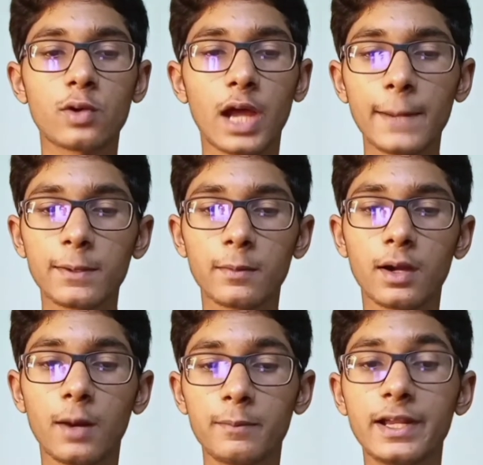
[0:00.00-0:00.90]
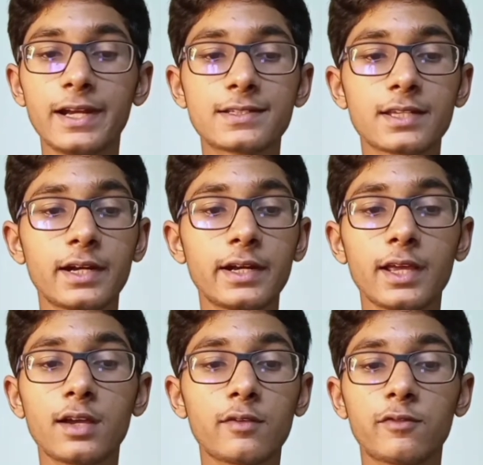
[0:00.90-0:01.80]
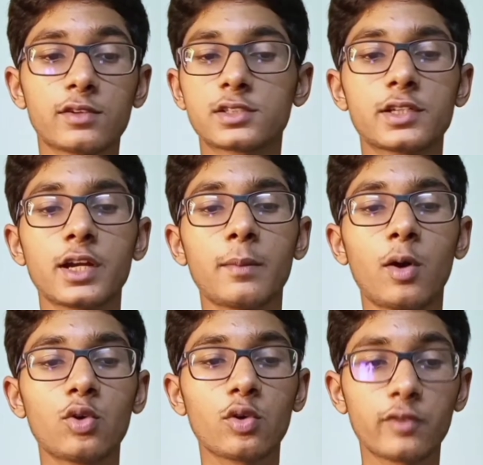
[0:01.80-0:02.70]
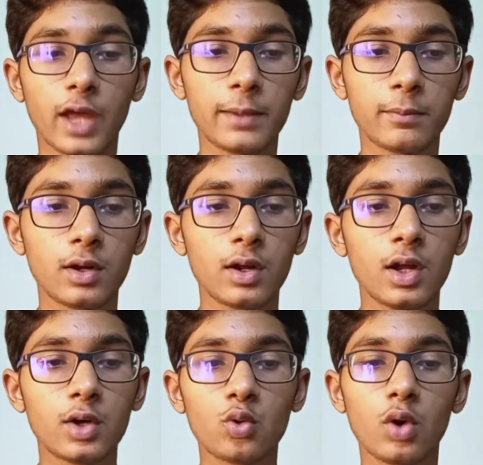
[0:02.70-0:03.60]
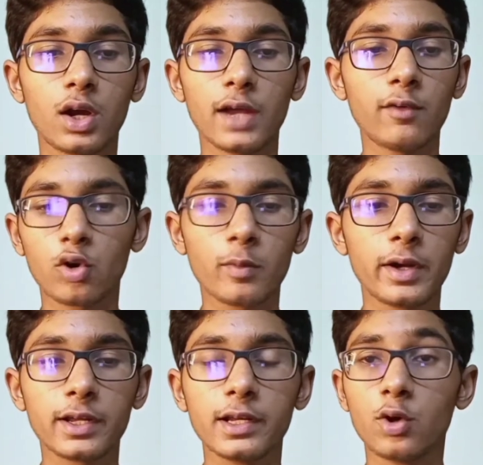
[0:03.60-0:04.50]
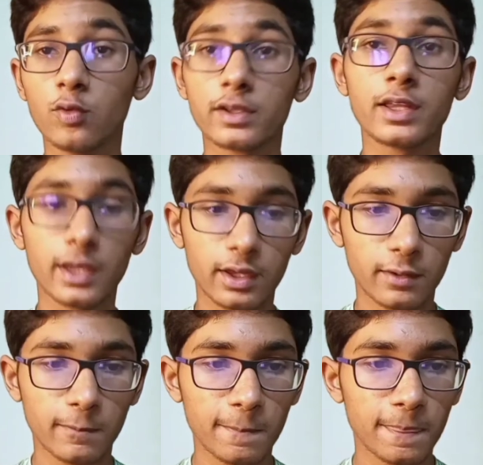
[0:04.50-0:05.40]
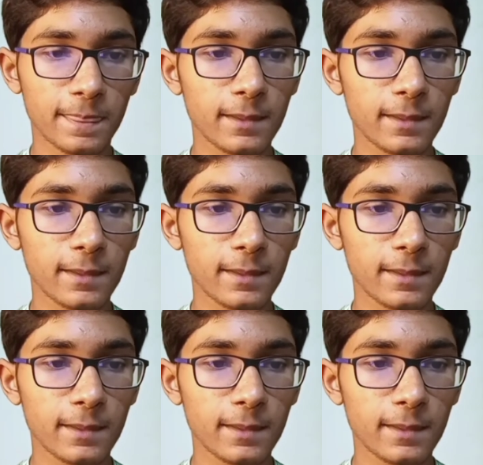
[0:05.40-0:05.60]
app updates can take a frustrating amount of time to arrive automatically over the air,